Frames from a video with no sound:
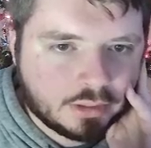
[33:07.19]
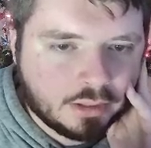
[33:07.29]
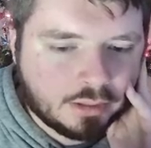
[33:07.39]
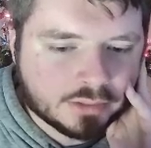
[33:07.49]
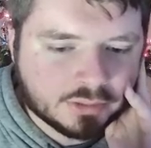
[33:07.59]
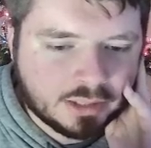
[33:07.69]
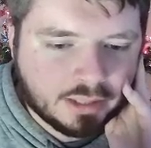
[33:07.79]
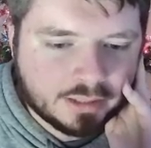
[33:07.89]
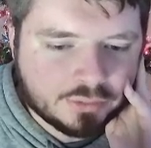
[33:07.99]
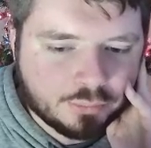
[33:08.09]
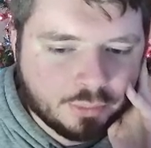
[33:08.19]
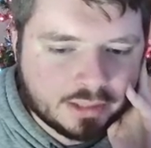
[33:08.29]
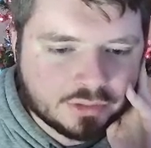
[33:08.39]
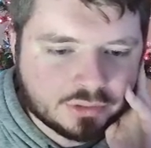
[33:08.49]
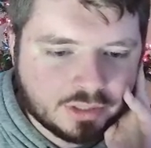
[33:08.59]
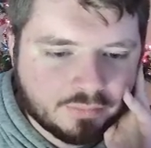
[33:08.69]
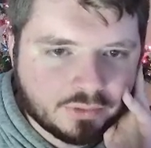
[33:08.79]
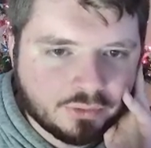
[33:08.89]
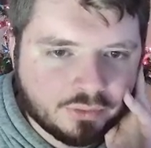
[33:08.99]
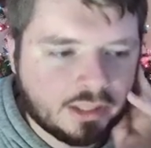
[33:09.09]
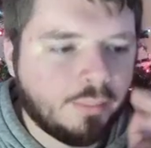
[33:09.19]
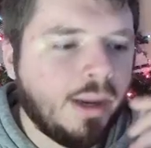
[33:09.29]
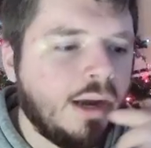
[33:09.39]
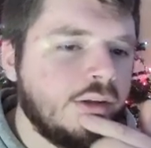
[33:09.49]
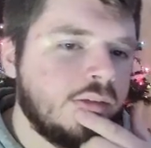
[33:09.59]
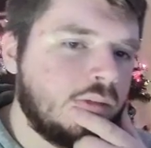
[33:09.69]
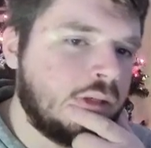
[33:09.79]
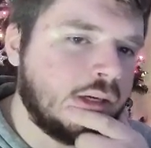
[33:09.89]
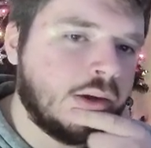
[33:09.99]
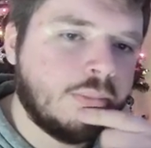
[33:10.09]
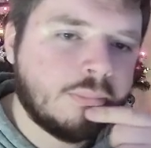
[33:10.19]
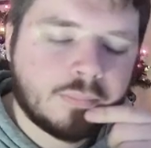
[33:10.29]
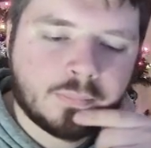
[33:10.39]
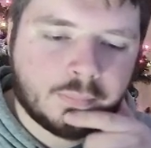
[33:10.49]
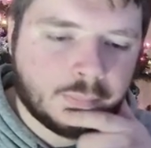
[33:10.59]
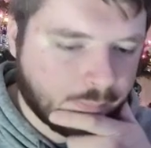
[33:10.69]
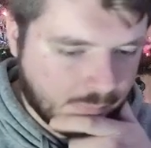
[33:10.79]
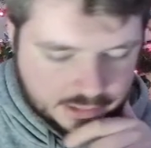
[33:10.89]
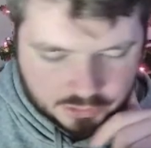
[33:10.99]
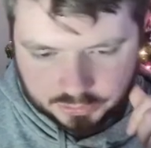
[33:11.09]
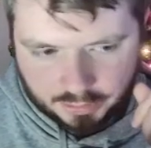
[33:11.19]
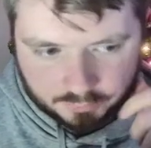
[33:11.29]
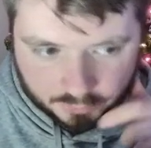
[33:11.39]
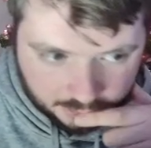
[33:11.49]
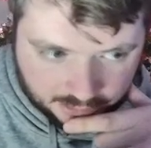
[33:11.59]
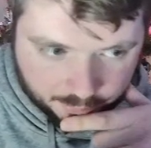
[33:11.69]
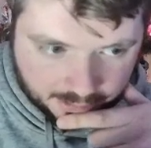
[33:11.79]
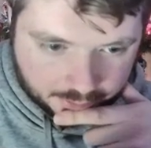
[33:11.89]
Because I just have to think about it, you know? I just have to think about it.